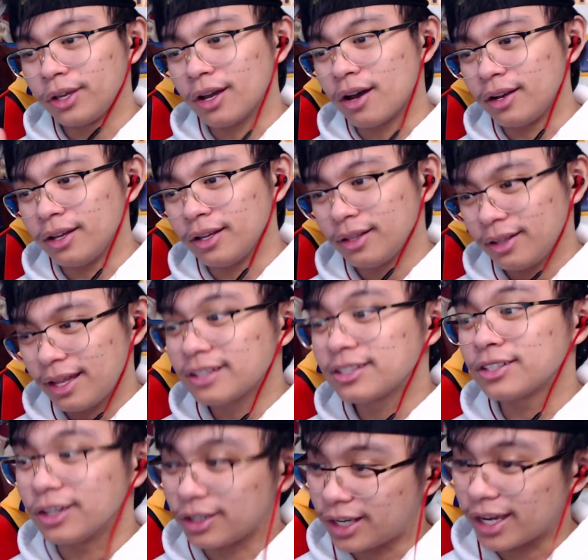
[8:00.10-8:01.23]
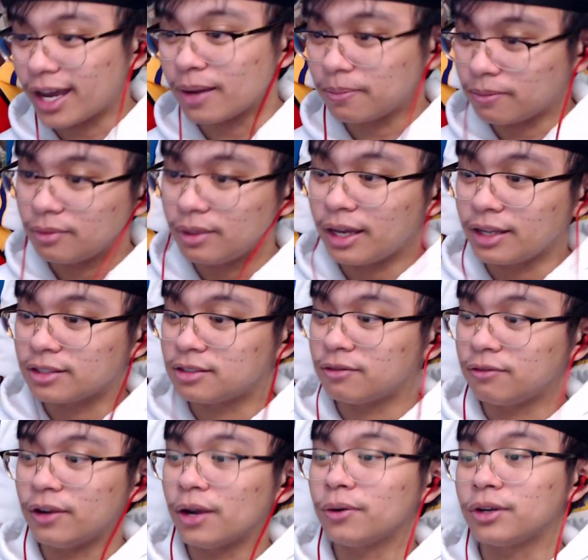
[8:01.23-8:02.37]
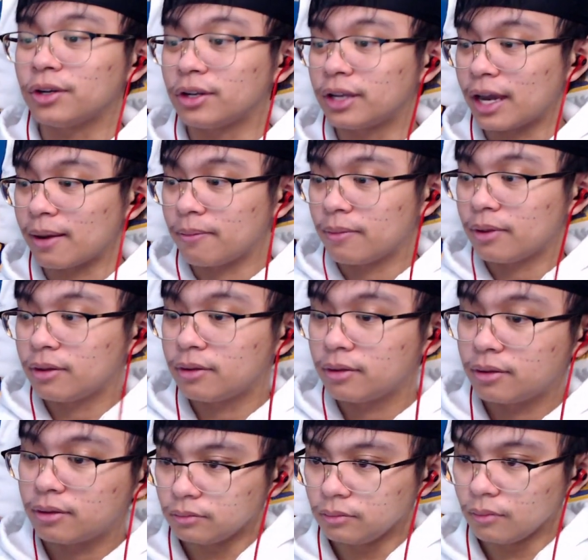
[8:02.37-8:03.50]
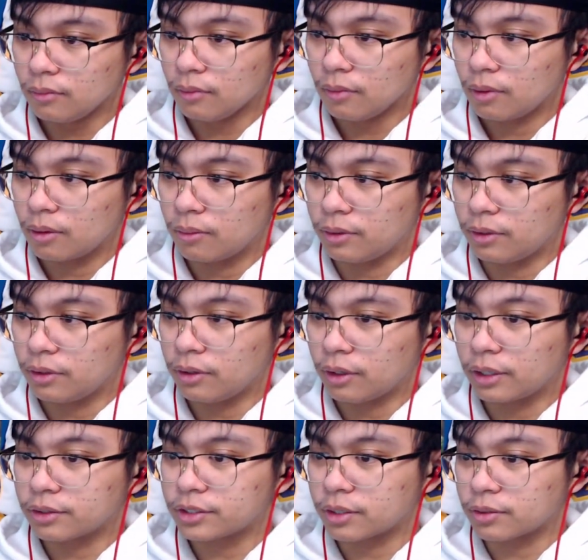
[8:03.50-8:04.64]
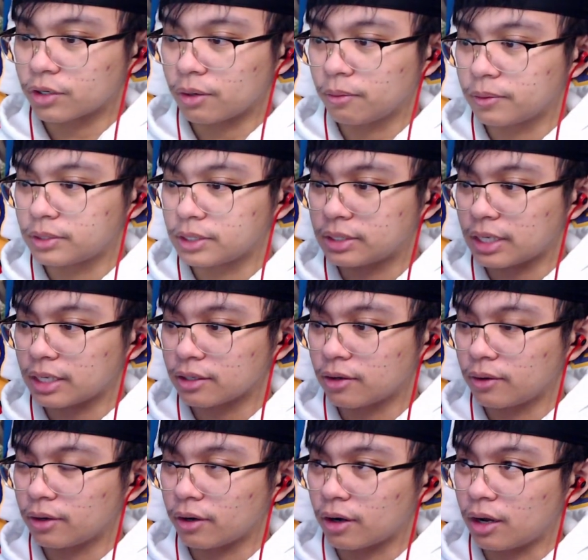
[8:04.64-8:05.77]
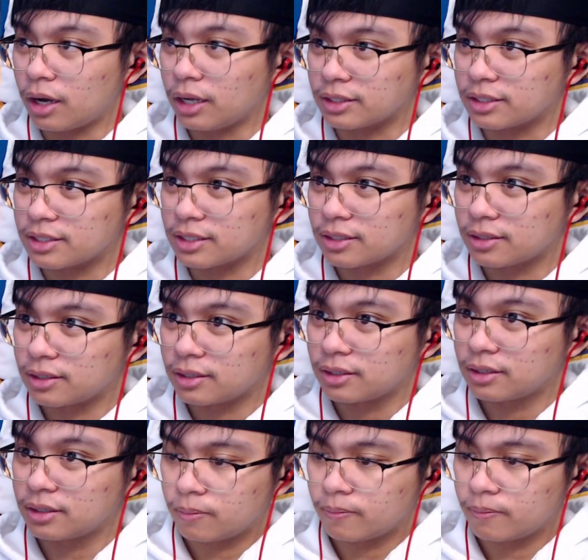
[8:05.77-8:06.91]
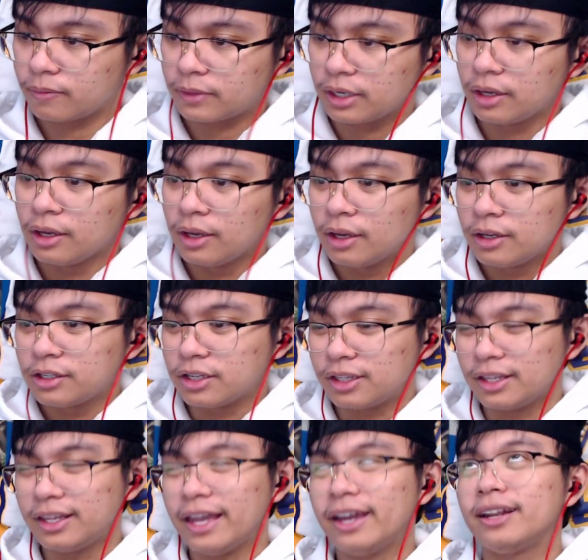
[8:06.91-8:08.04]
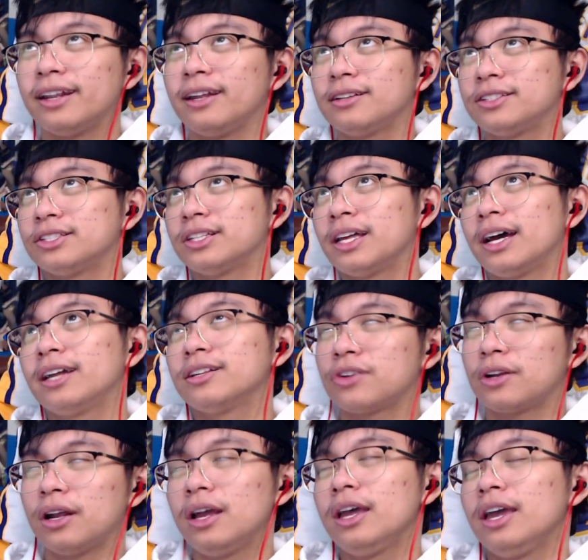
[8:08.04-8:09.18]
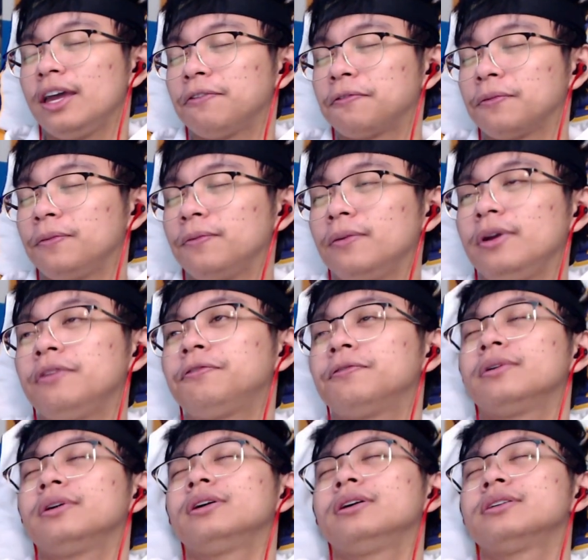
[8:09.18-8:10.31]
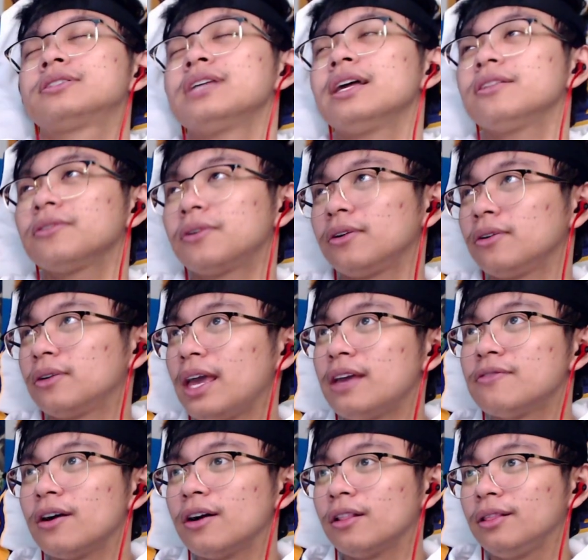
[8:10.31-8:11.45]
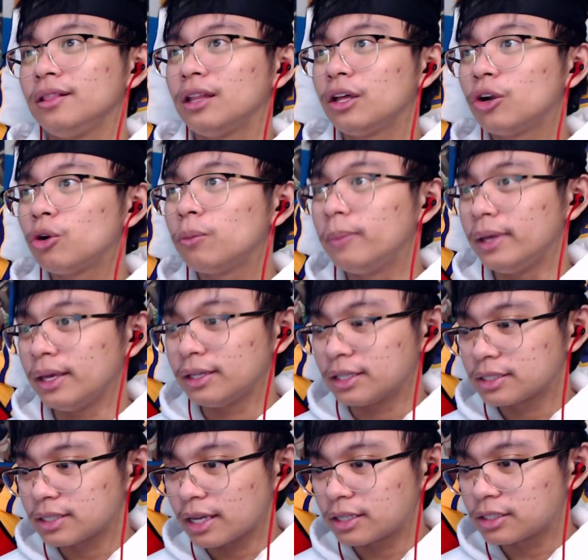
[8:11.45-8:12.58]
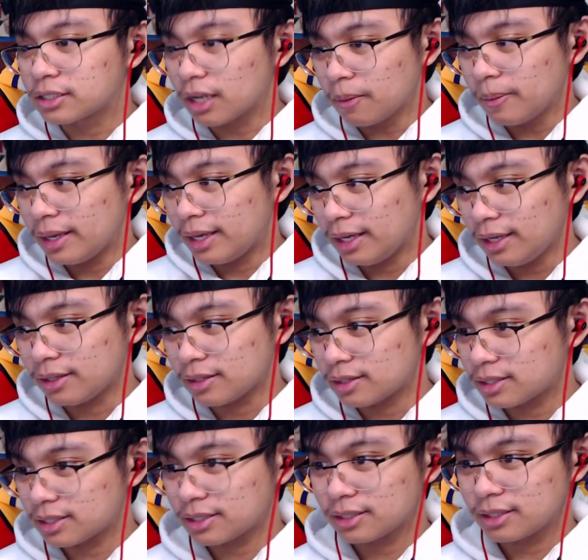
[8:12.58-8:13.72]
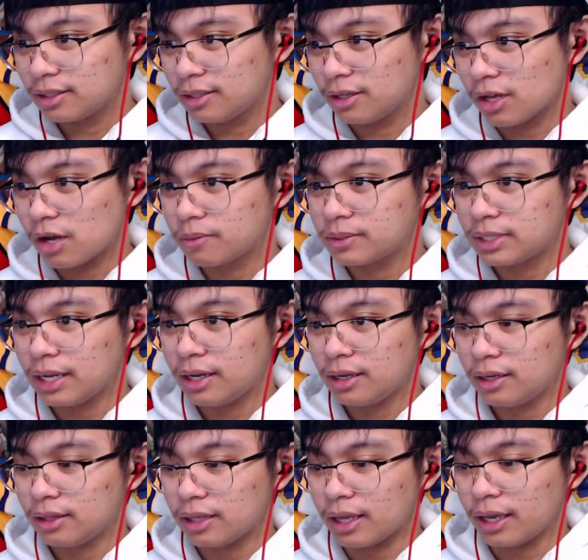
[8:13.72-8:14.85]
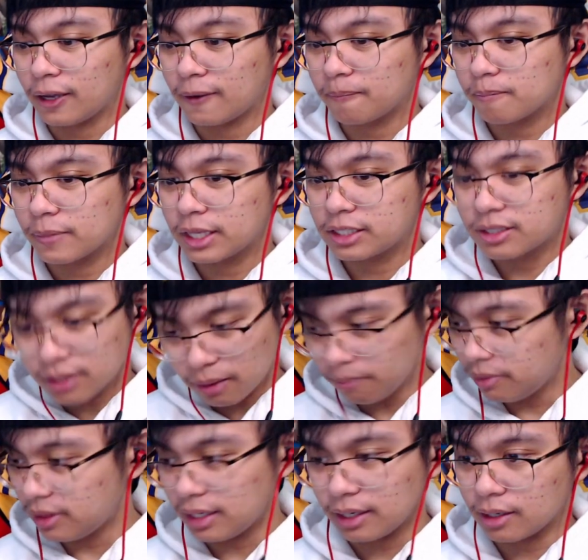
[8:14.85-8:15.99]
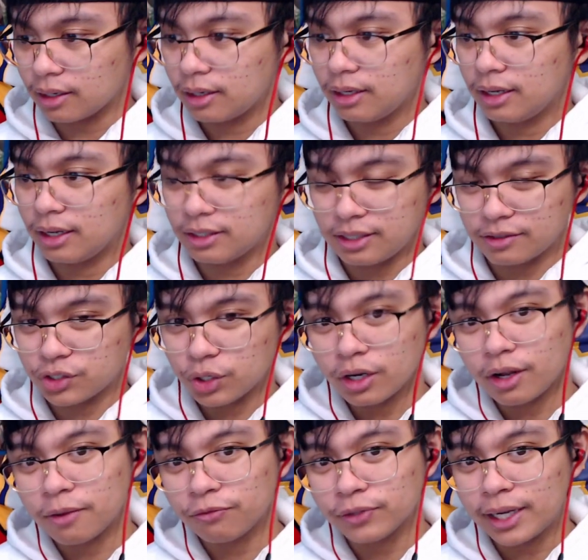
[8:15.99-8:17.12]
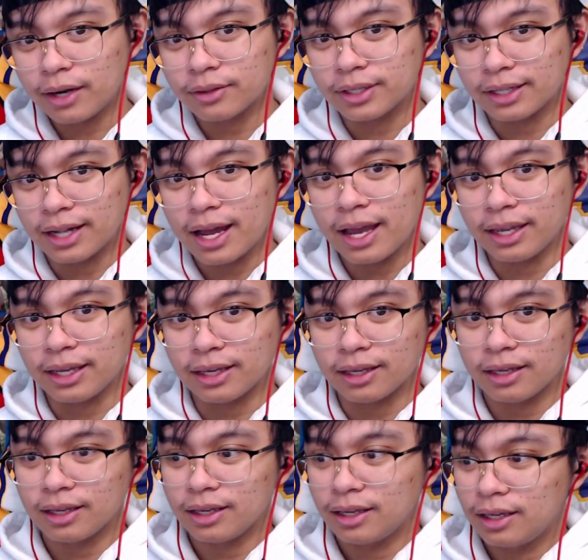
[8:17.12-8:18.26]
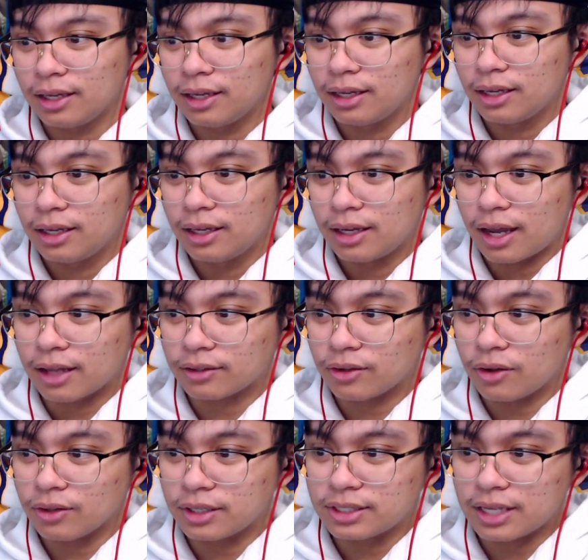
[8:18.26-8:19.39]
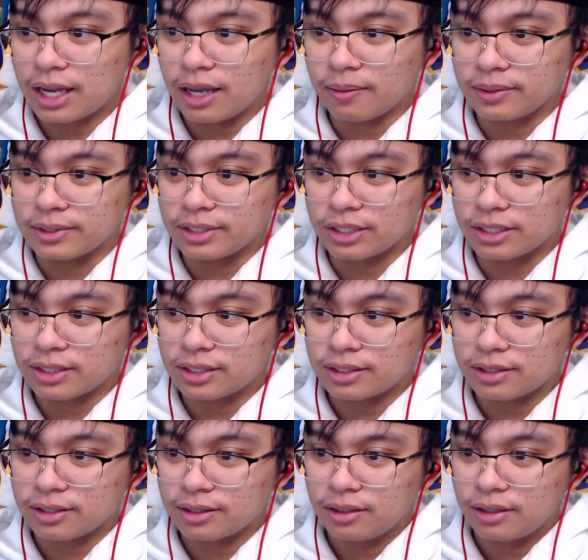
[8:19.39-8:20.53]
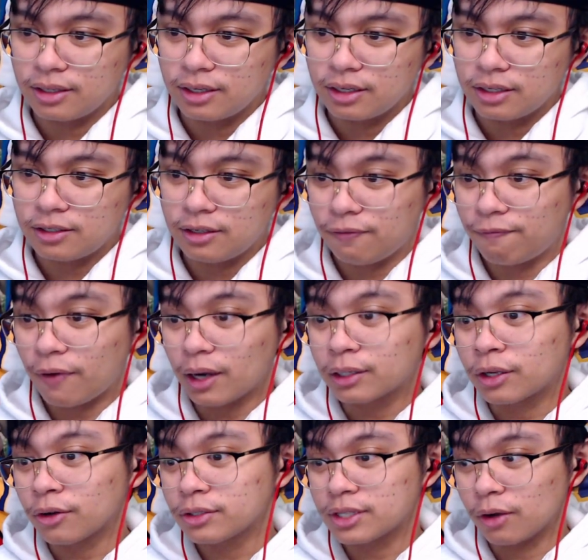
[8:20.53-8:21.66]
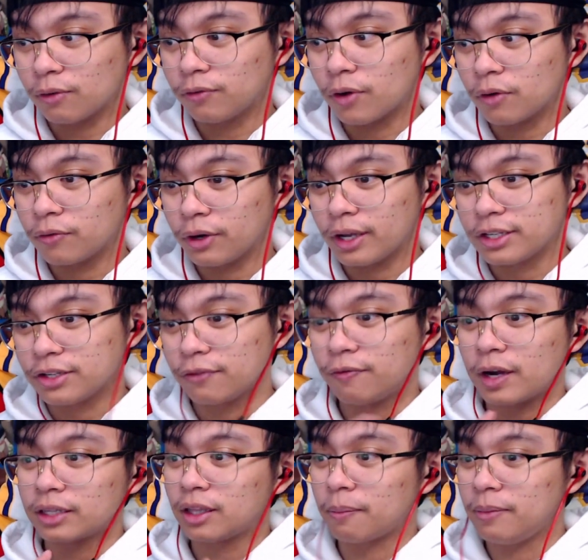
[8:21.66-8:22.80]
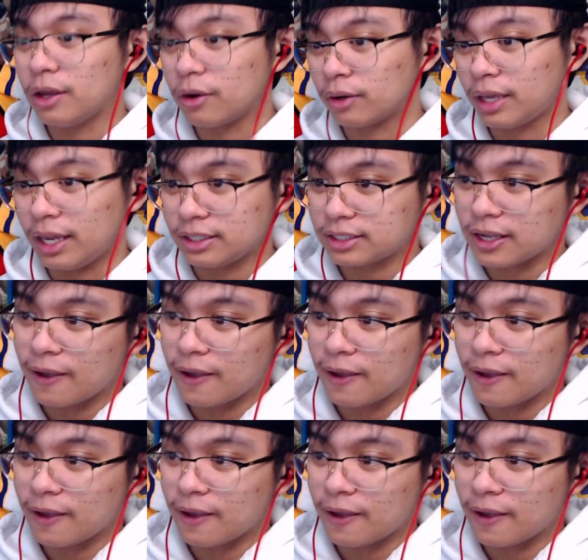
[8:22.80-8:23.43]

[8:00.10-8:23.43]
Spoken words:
on it. That's good, Cap. That is very good, Cap. We do know there's some trouble between Satoko and her aunt. She denied it straight. If Satoko gave a little bit, just like some hints, you know what I'm saying? Like something. Instead of straight out, flat out denying it. After all this time, it's just... She fucked herself over and she fucked up their case.